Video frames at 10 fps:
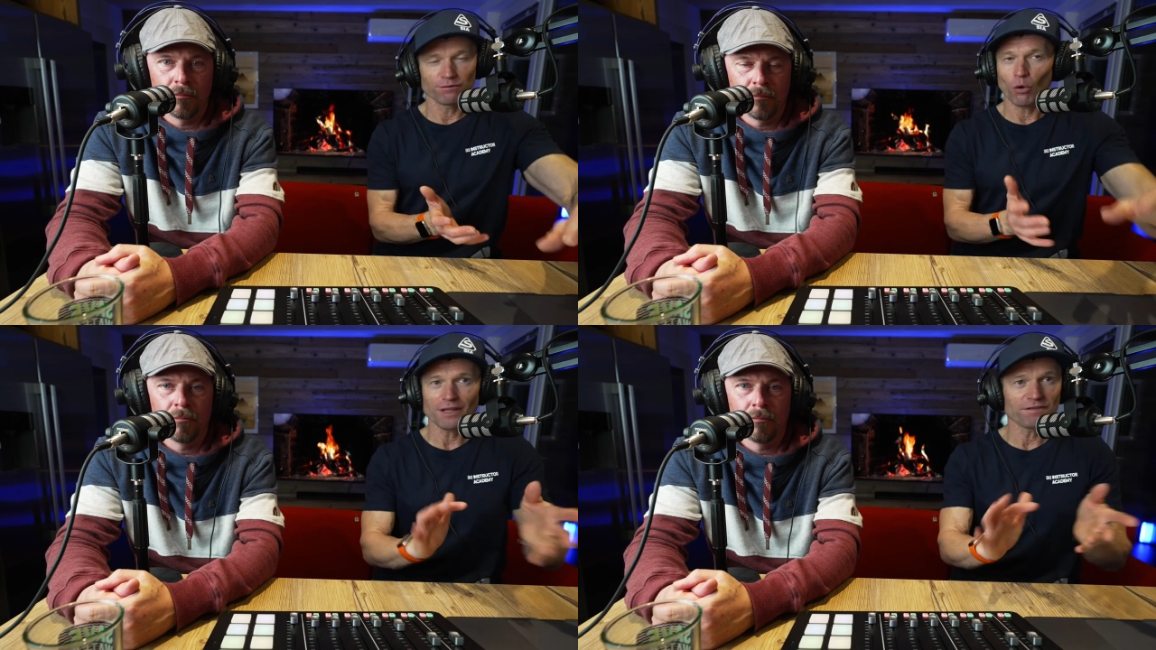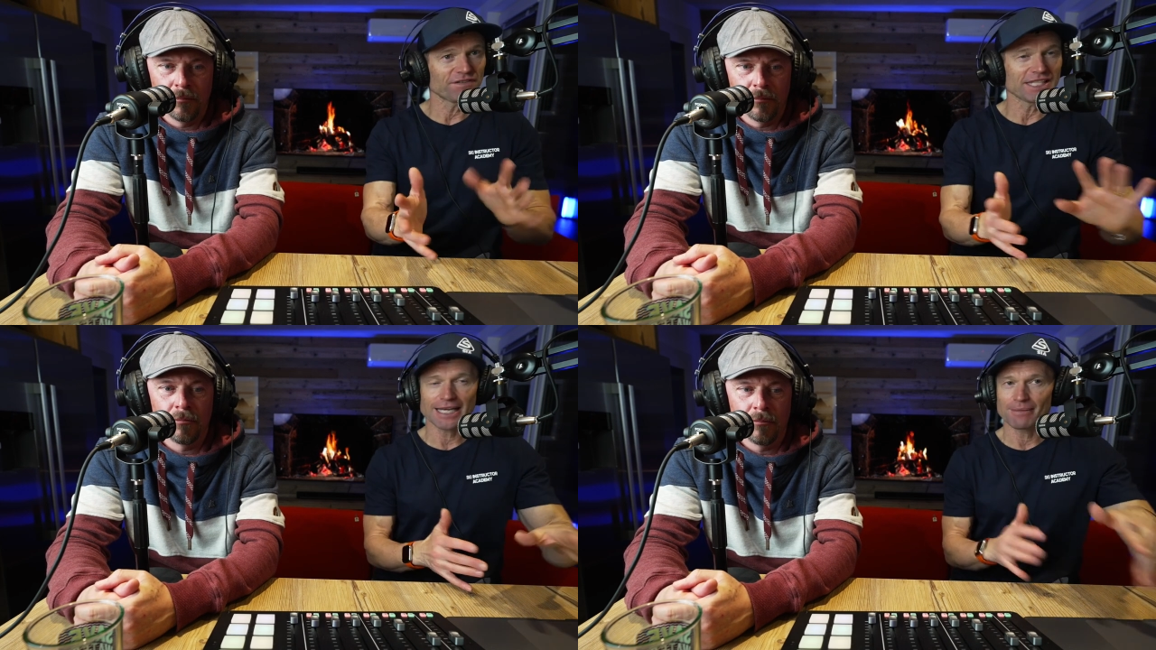Speaker 1: forty,
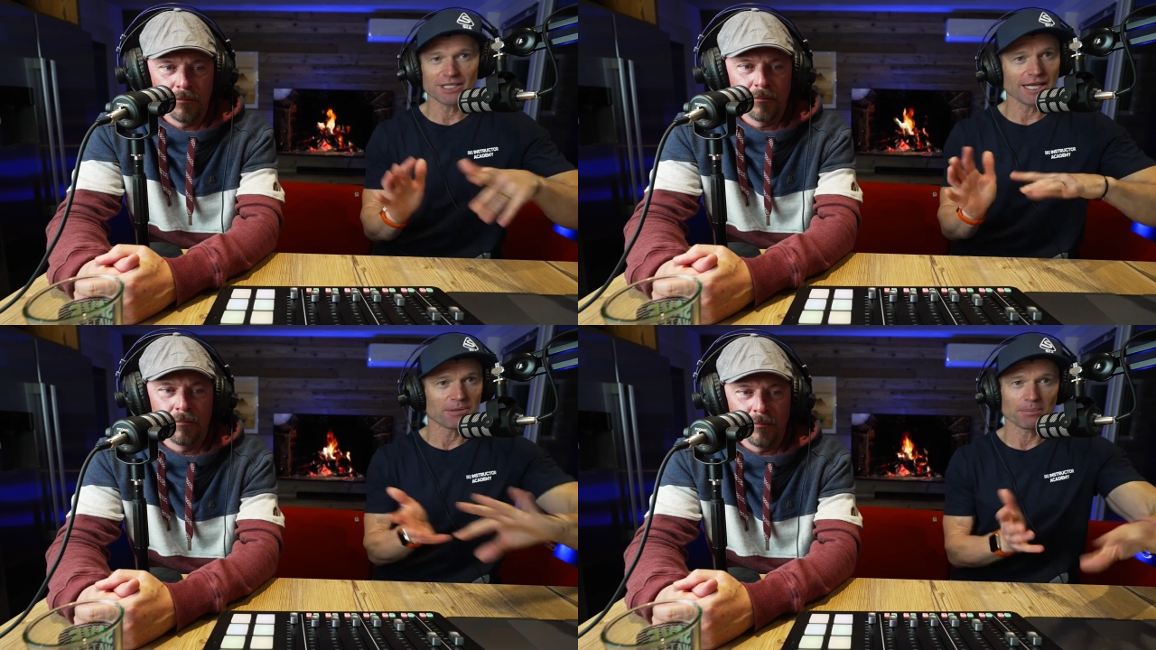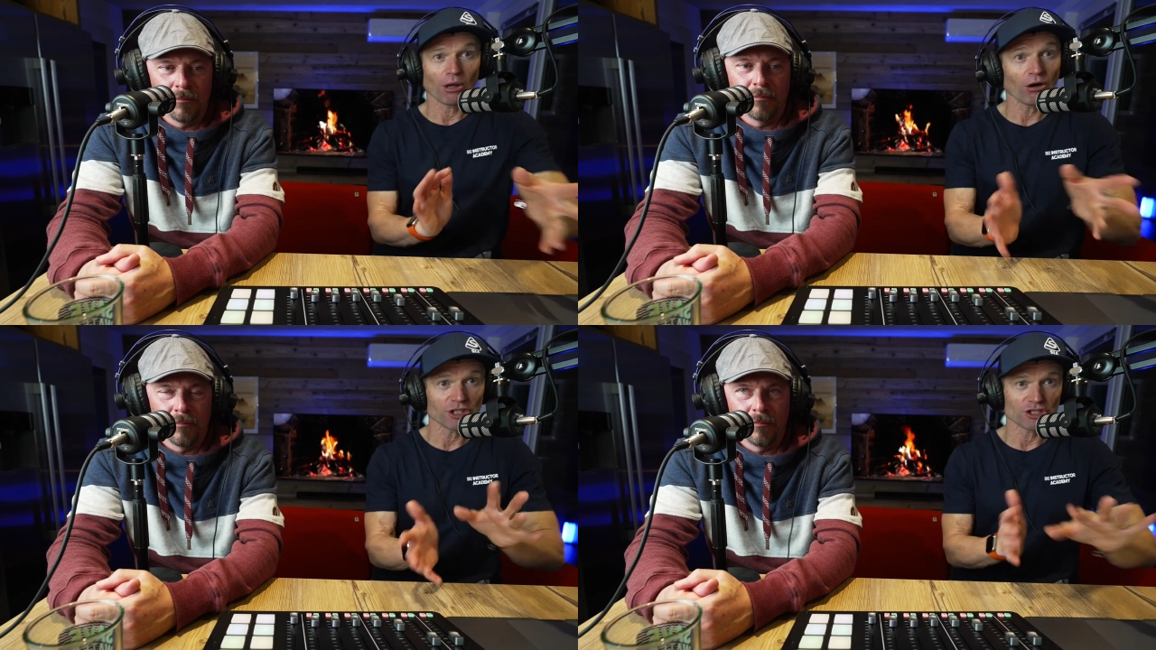fifty times a day,
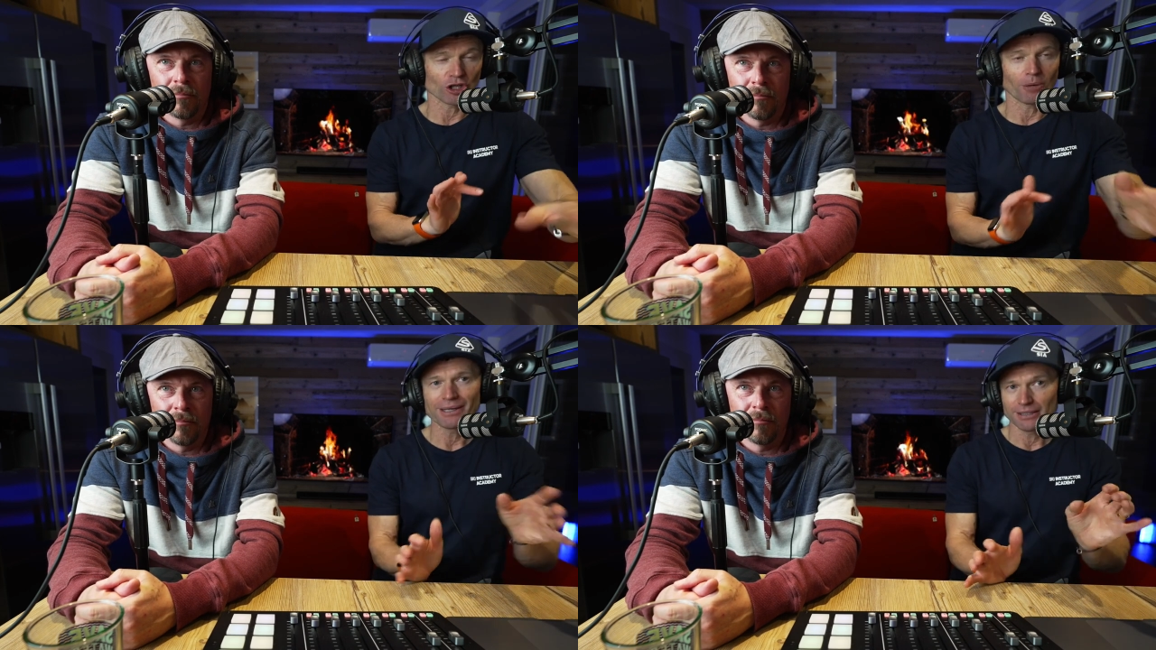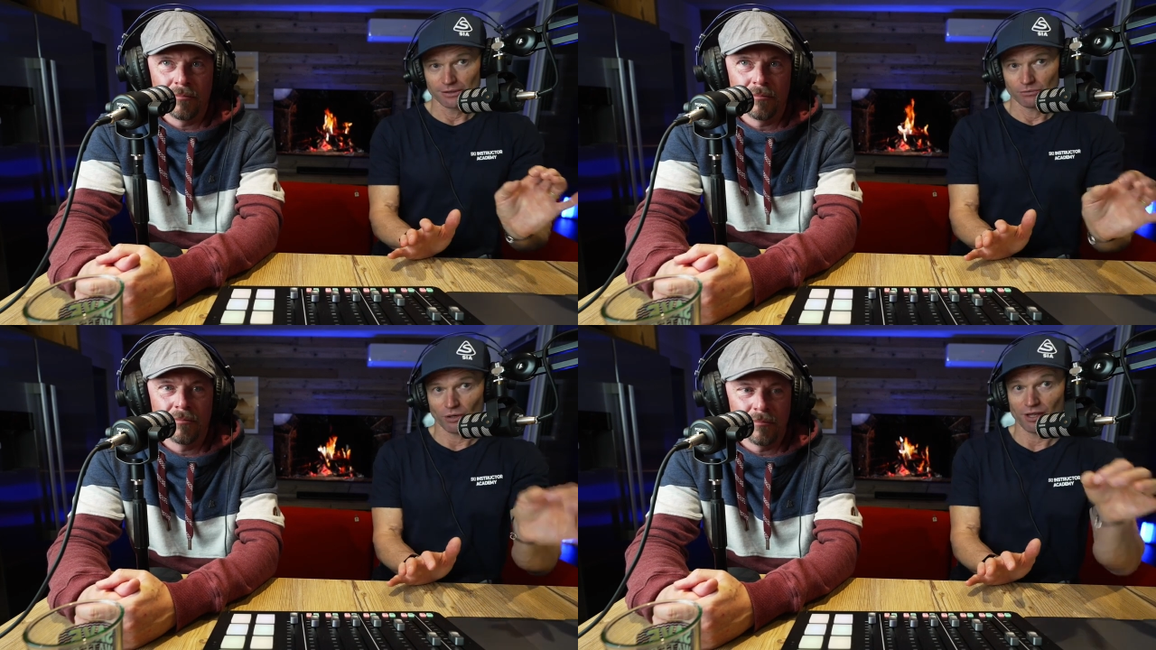people hockey stop.
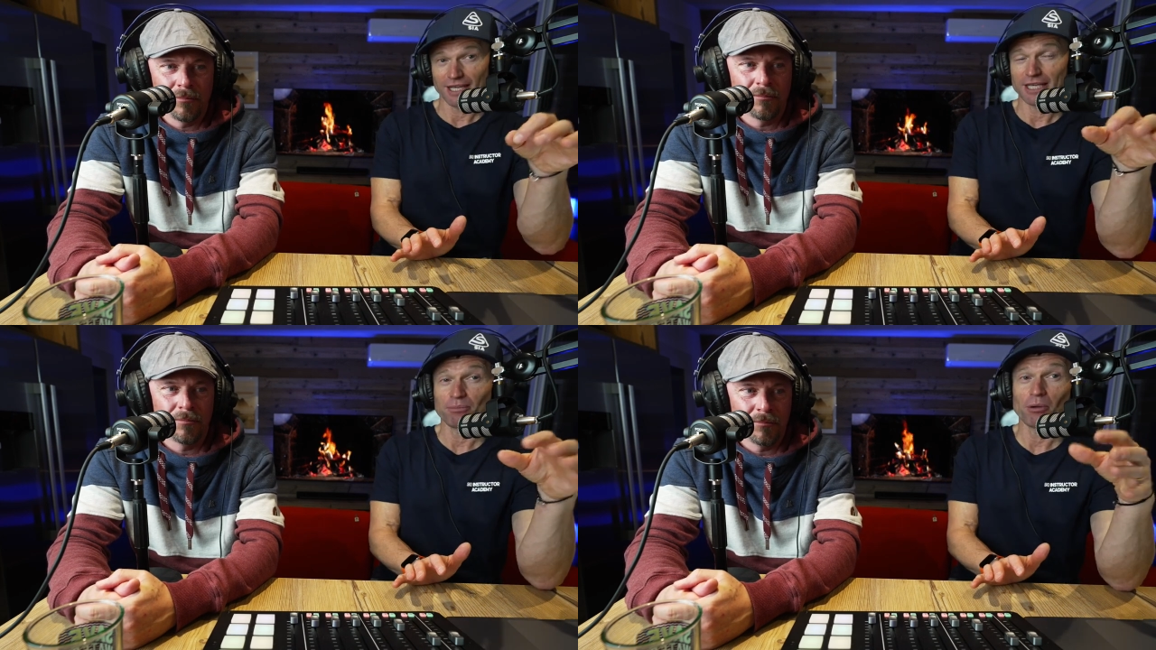One thing you